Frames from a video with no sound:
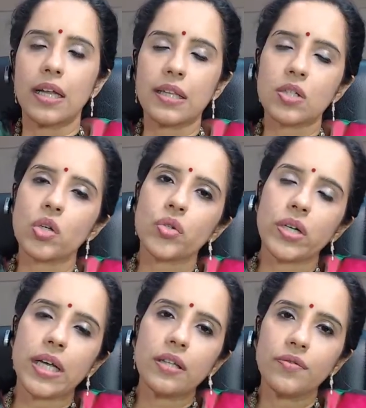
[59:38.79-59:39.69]
And there's also
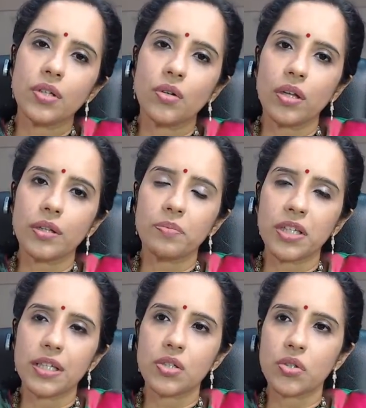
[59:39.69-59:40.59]
another video on the
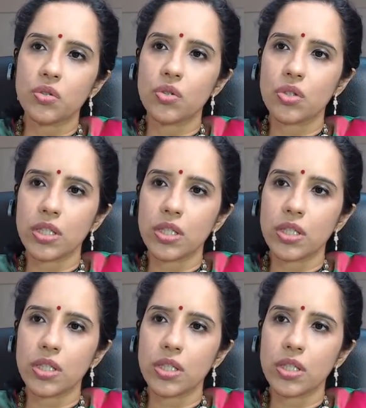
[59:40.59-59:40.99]
page to